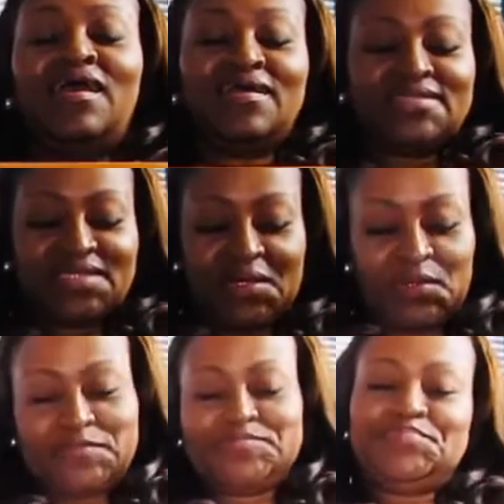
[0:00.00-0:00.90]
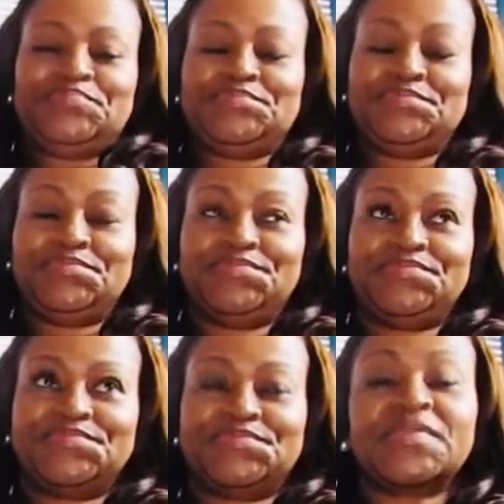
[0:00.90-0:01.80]
So,
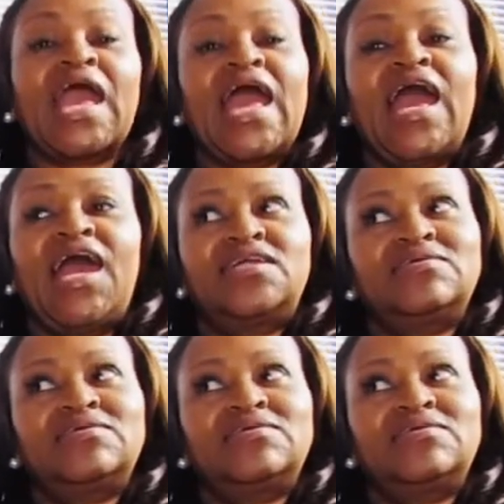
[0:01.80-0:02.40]
I